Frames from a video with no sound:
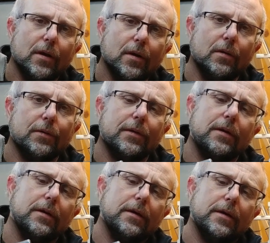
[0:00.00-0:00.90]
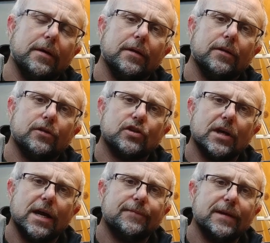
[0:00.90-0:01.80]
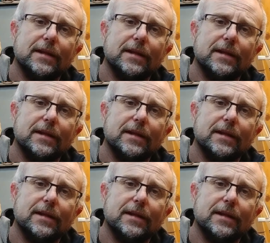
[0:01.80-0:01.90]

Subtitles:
on the shaft here.